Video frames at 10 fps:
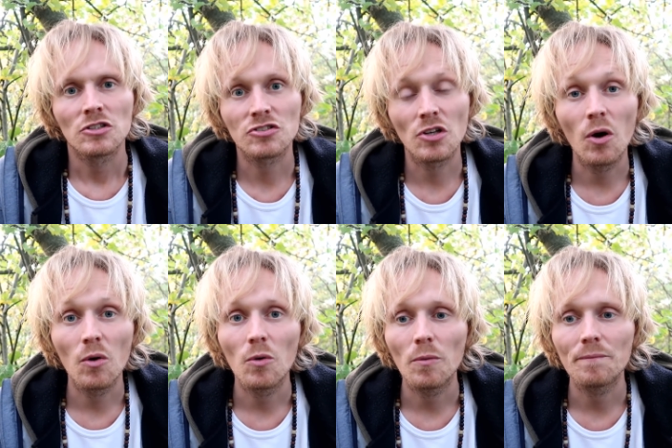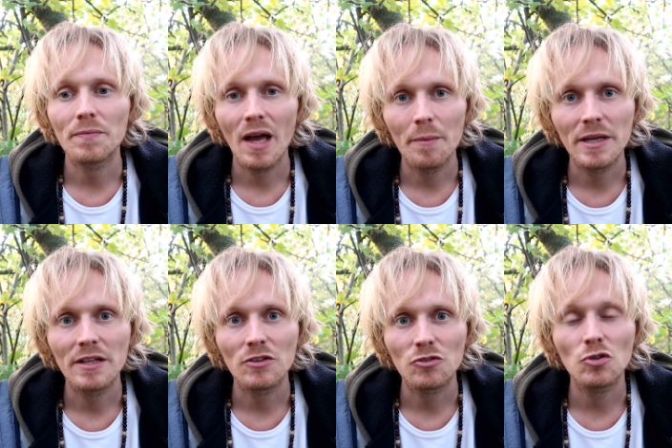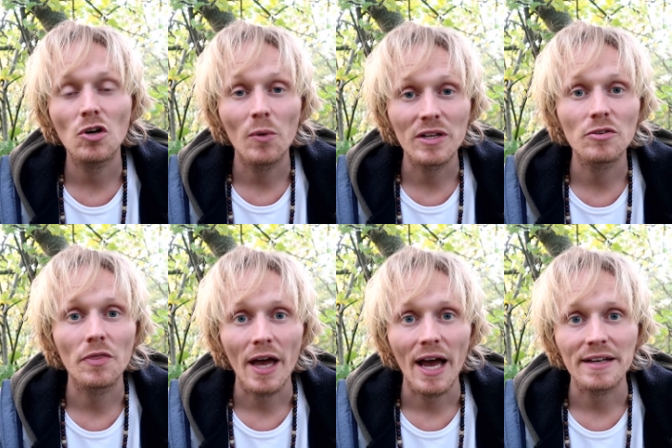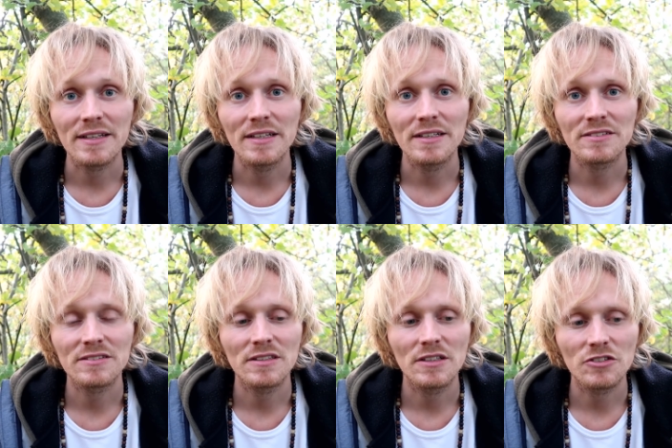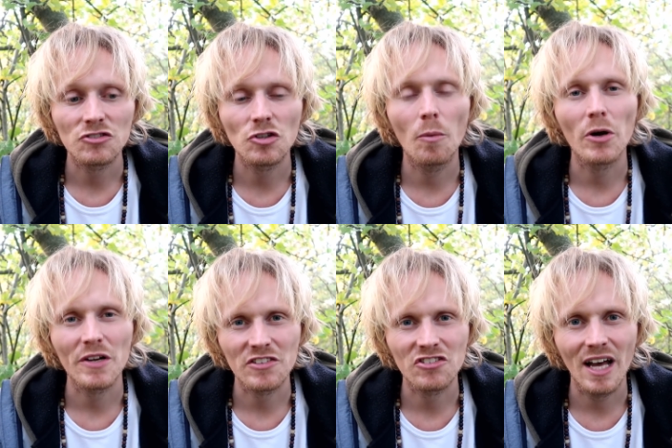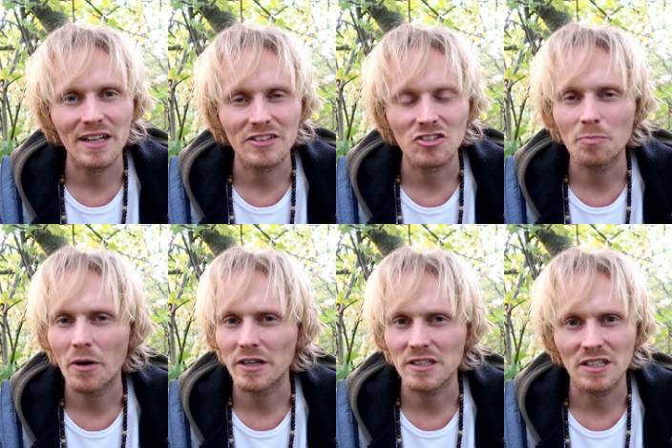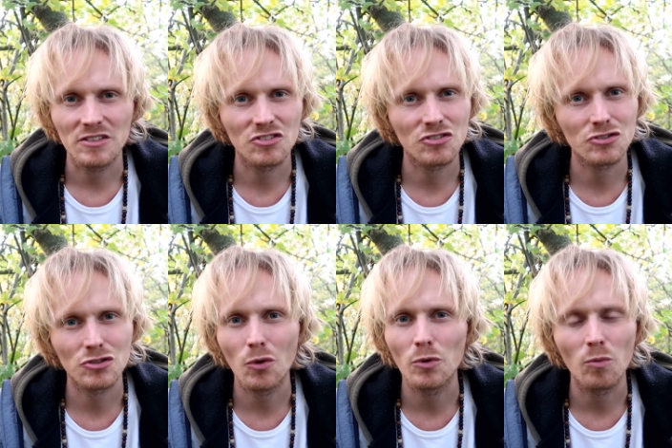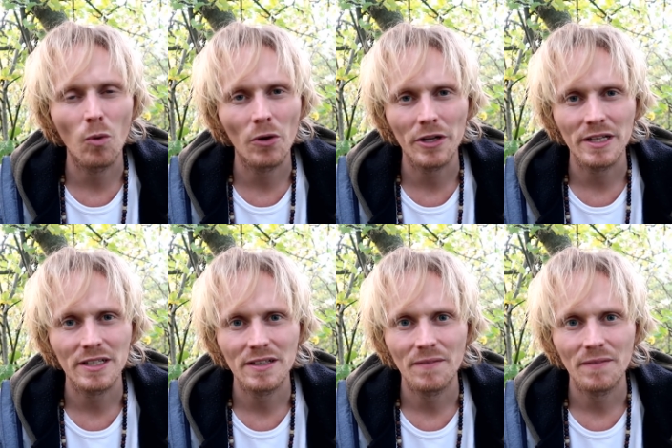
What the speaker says: So I mean, to go into that is somewhat of a challenge, but it is so rewarding.